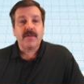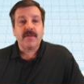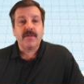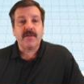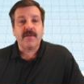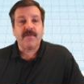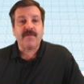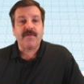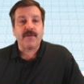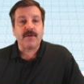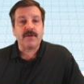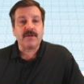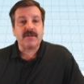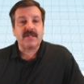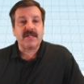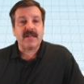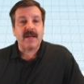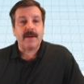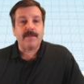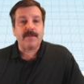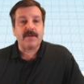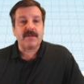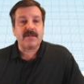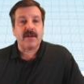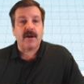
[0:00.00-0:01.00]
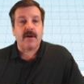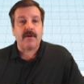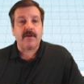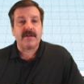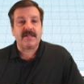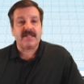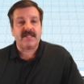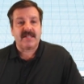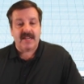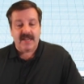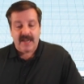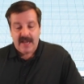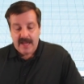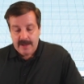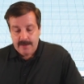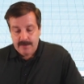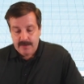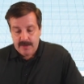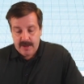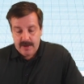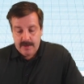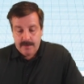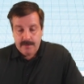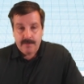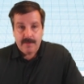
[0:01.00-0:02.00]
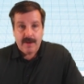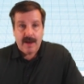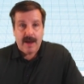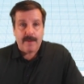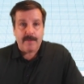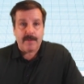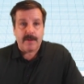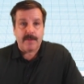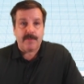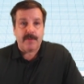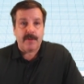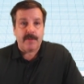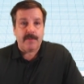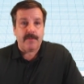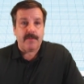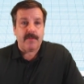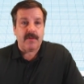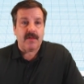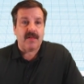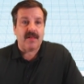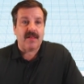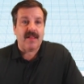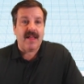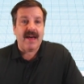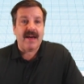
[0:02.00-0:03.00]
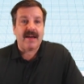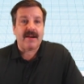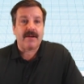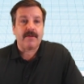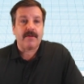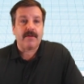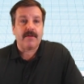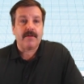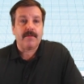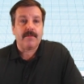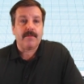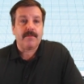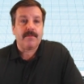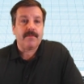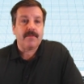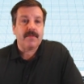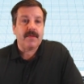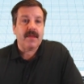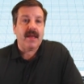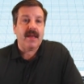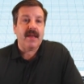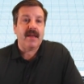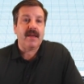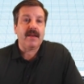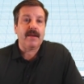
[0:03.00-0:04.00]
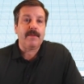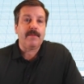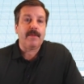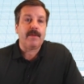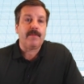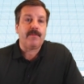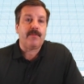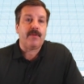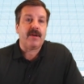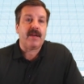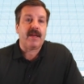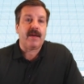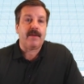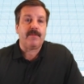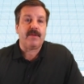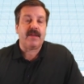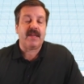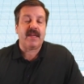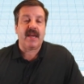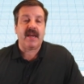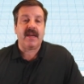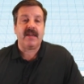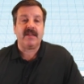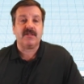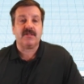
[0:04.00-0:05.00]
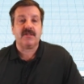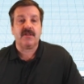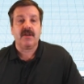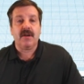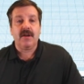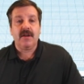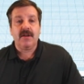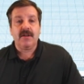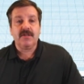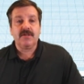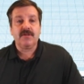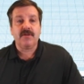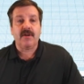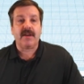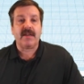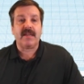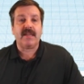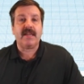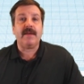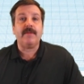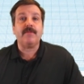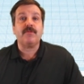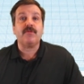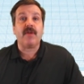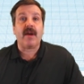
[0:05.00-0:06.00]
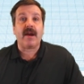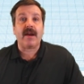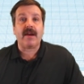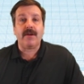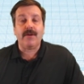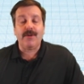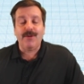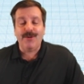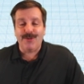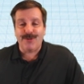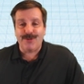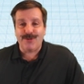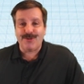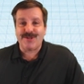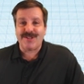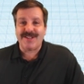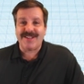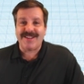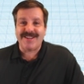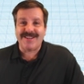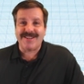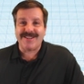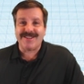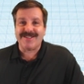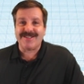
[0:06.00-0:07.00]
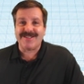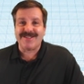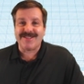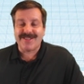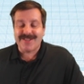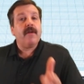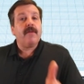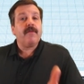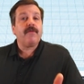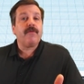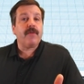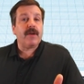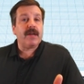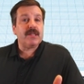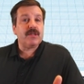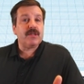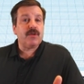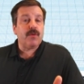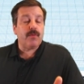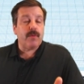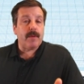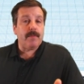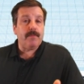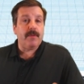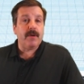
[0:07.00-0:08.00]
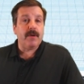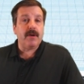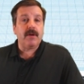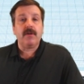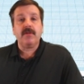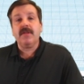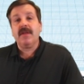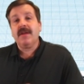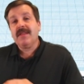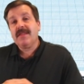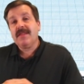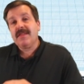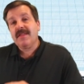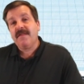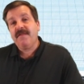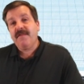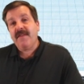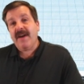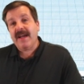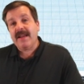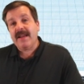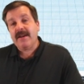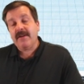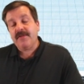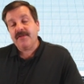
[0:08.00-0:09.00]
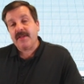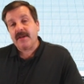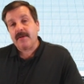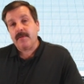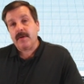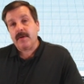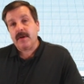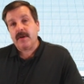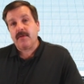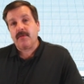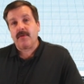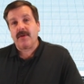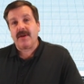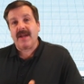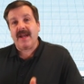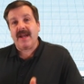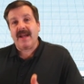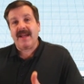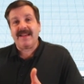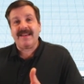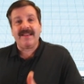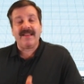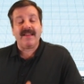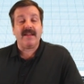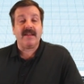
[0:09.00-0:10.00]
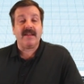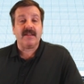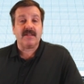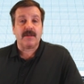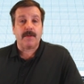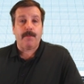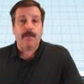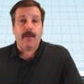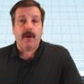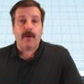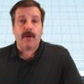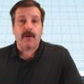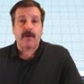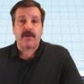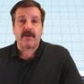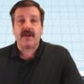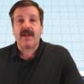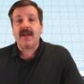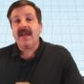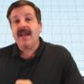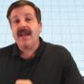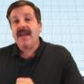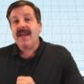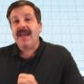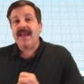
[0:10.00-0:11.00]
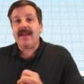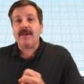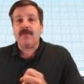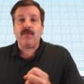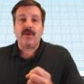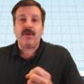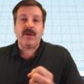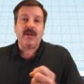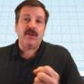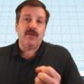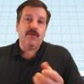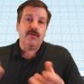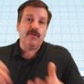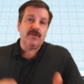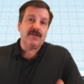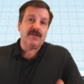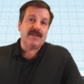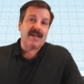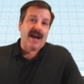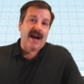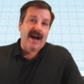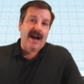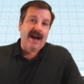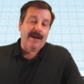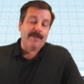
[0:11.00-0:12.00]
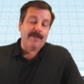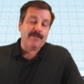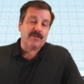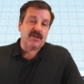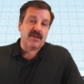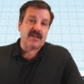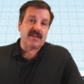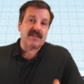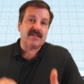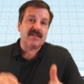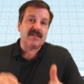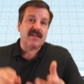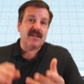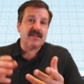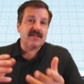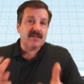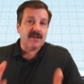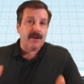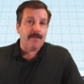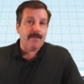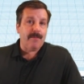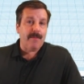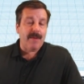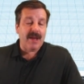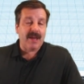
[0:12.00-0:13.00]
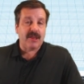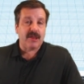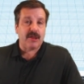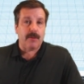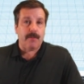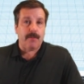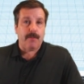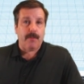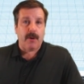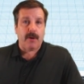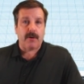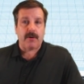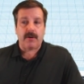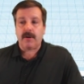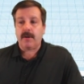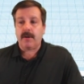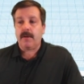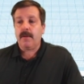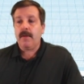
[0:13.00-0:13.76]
The first step is always to name them. I'm going to put ladder and I'm going to put MDH so I can keep track of whose it is. Friends, when we build, the final thing we create is a part, and we use objects to make the part.